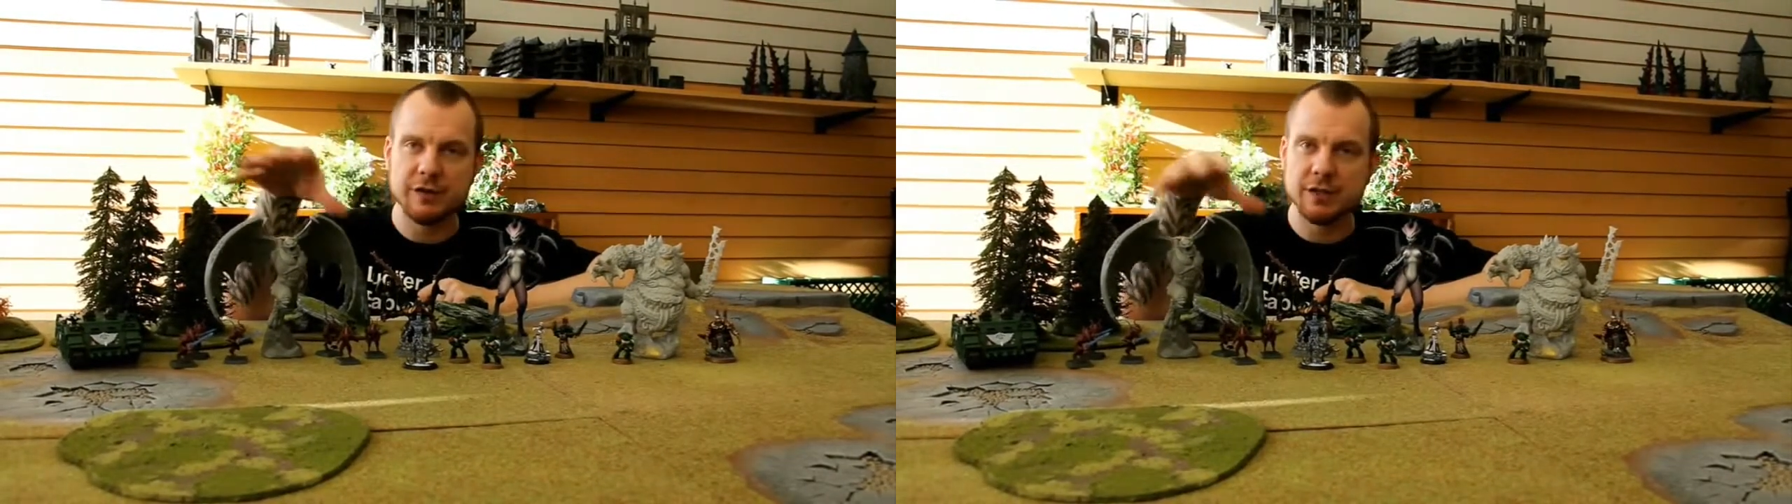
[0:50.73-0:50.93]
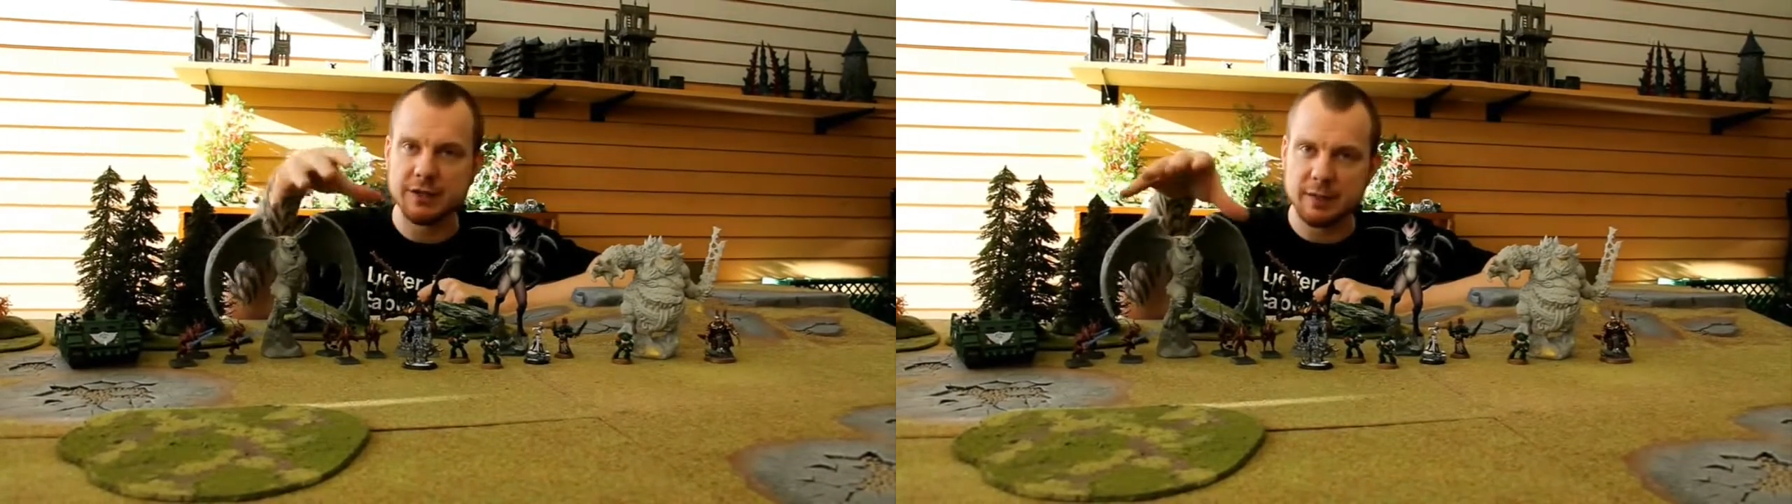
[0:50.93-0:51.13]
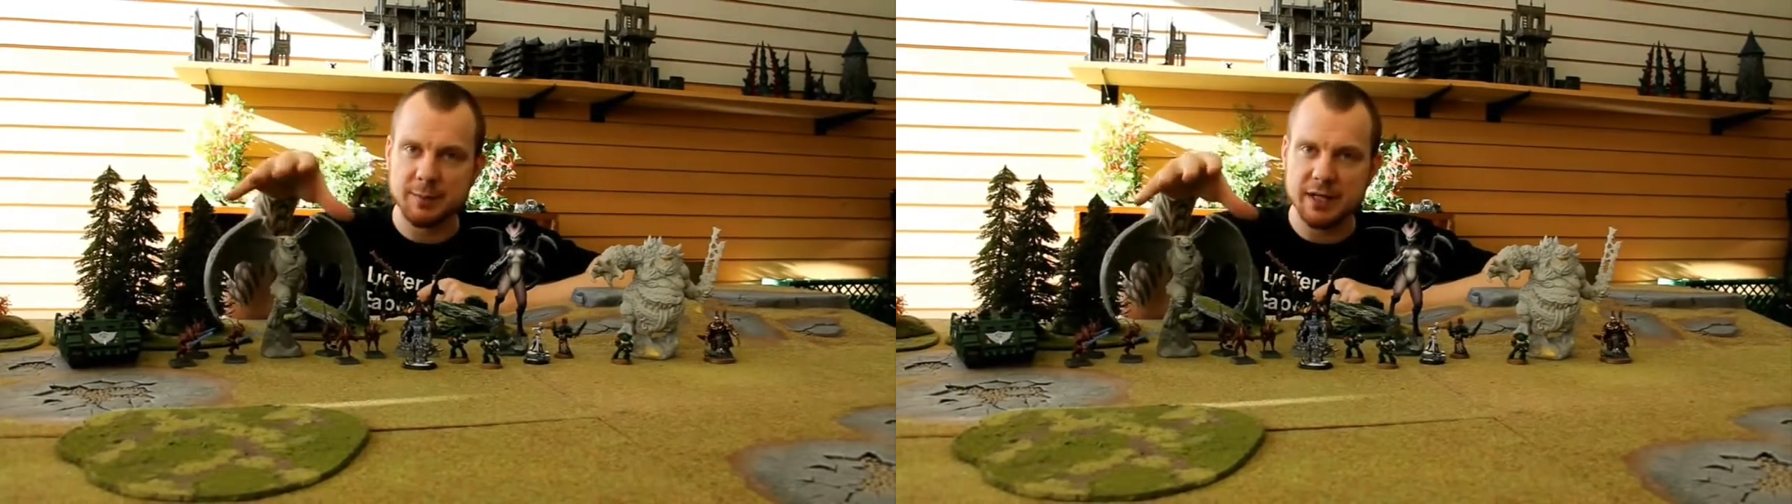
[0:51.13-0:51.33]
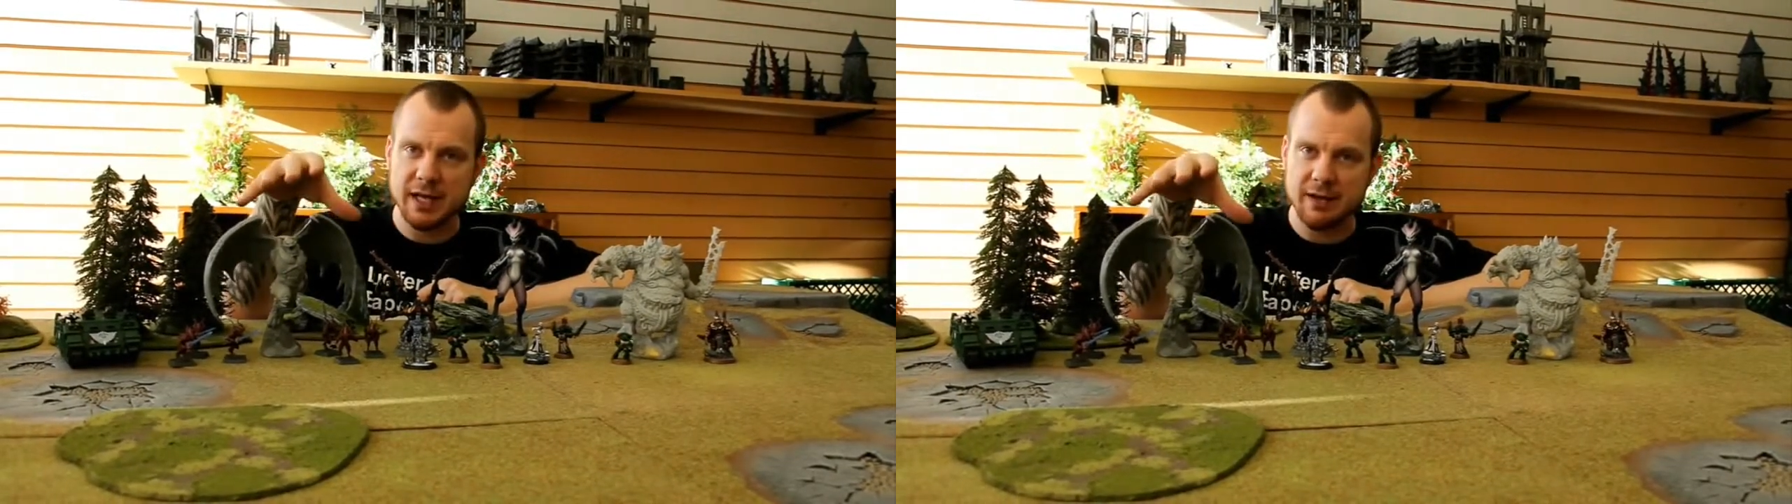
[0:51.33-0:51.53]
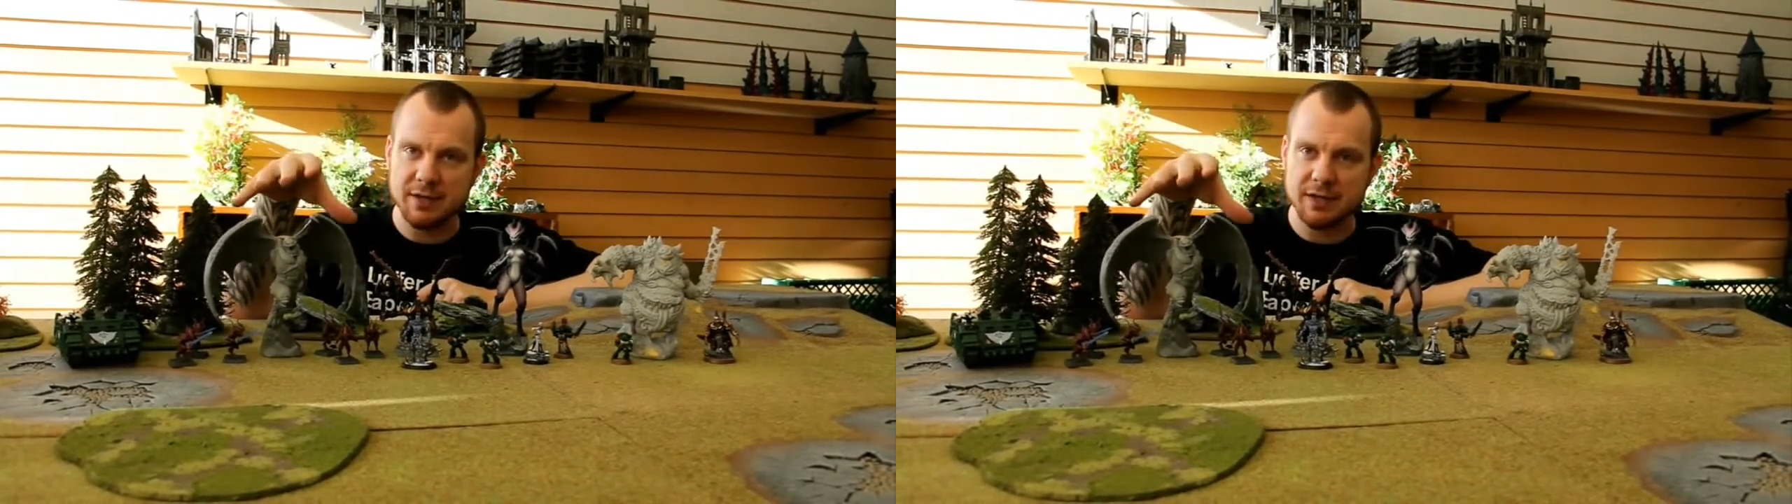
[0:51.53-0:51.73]
see a little bit
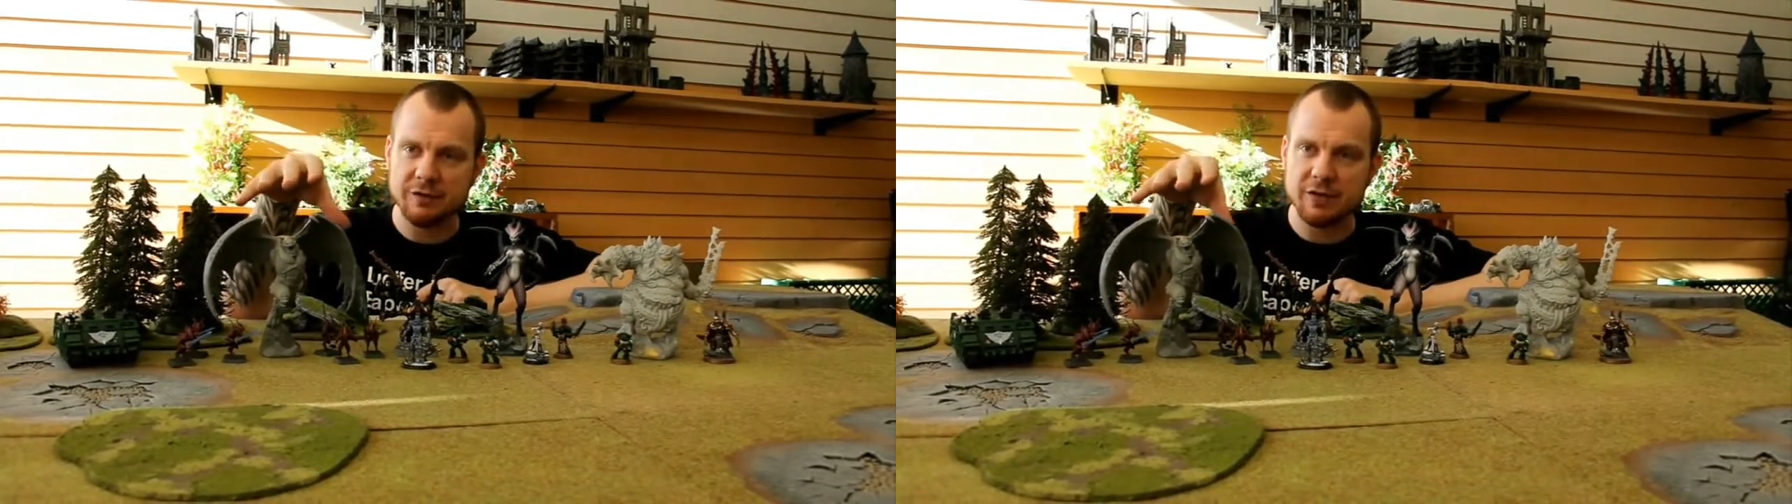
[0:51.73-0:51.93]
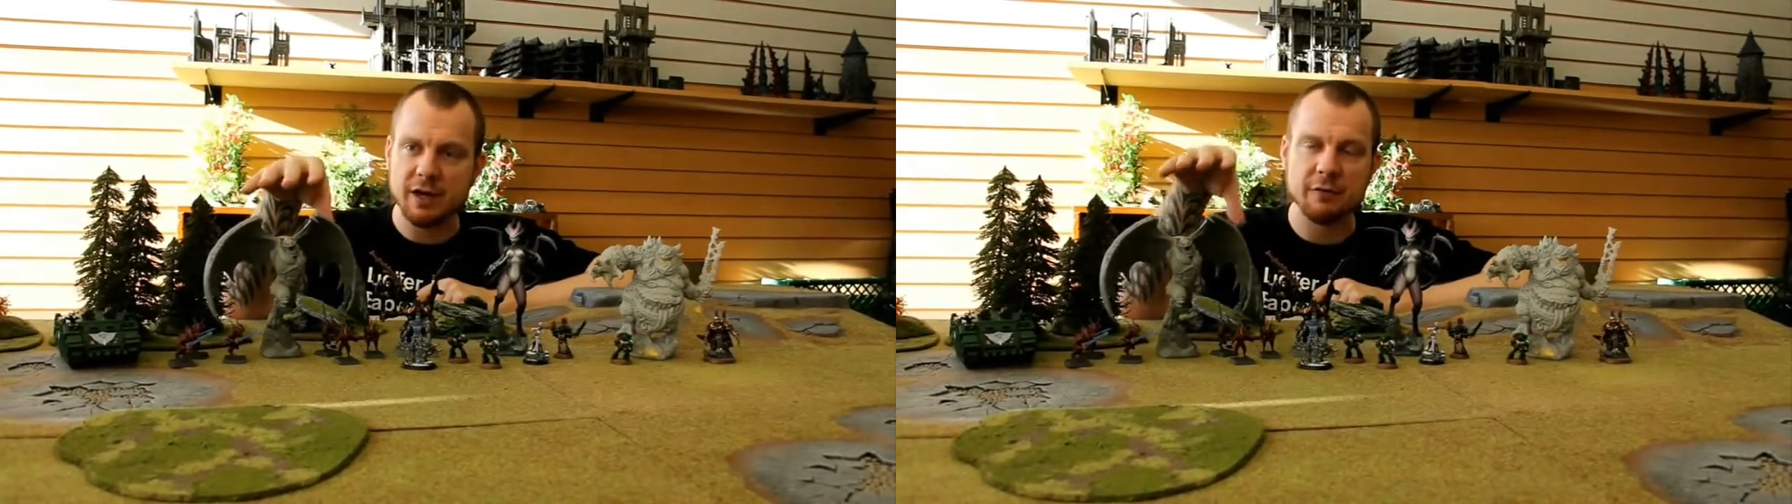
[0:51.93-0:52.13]
of evidence